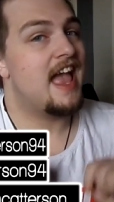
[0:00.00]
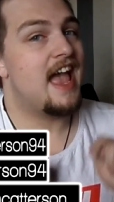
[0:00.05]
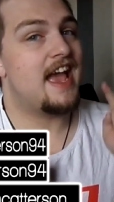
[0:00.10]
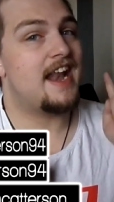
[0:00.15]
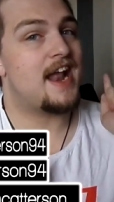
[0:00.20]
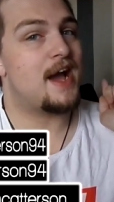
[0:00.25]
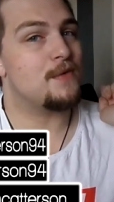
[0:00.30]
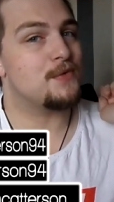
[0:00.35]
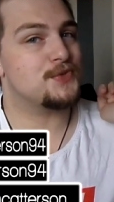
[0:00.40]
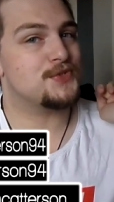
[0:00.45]

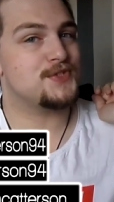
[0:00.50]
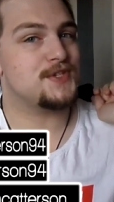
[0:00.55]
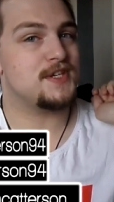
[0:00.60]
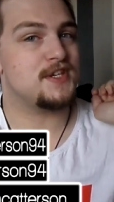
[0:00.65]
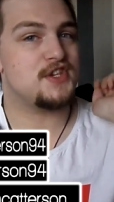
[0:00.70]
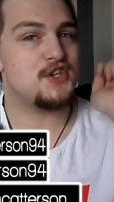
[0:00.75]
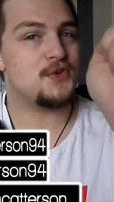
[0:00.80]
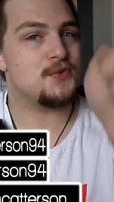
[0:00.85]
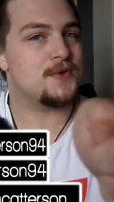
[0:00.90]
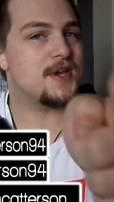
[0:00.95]
And I will see
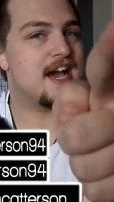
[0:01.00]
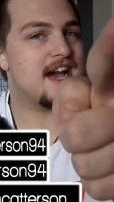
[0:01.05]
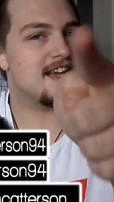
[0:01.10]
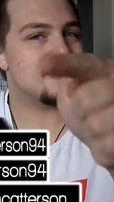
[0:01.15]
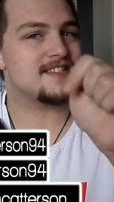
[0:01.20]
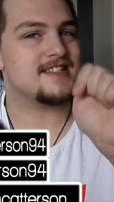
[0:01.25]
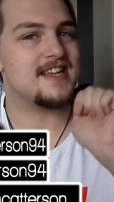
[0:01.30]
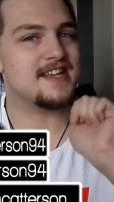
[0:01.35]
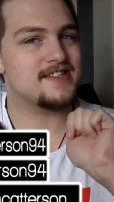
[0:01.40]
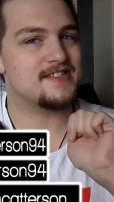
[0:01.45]
you
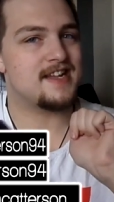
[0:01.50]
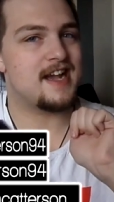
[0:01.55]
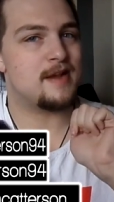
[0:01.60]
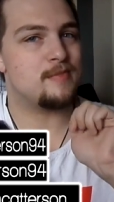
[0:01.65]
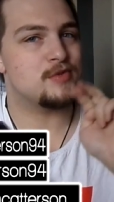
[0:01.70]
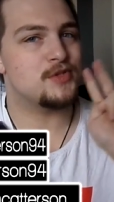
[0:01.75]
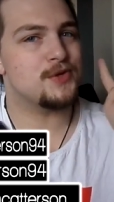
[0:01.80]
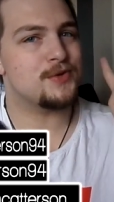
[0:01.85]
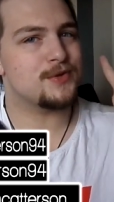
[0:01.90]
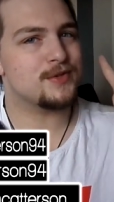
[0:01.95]
guys next time.
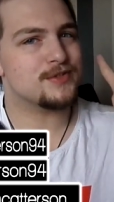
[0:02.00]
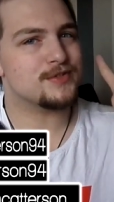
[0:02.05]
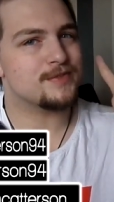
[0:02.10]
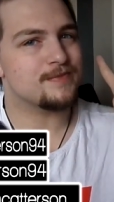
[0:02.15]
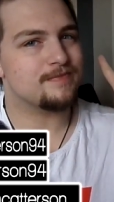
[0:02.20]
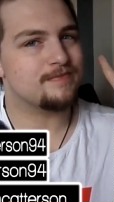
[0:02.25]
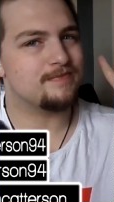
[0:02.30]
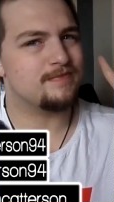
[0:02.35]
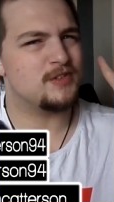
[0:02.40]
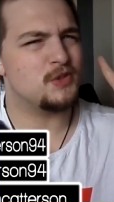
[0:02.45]
Toodles!
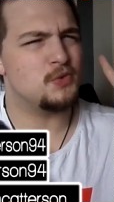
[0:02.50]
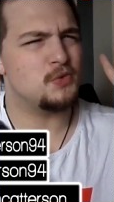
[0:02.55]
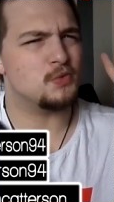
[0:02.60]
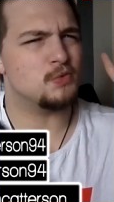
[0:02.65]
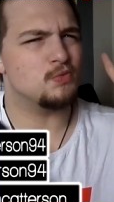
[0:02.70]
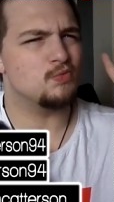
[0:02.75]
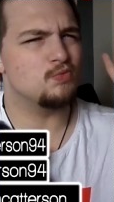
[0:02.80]
Ooh.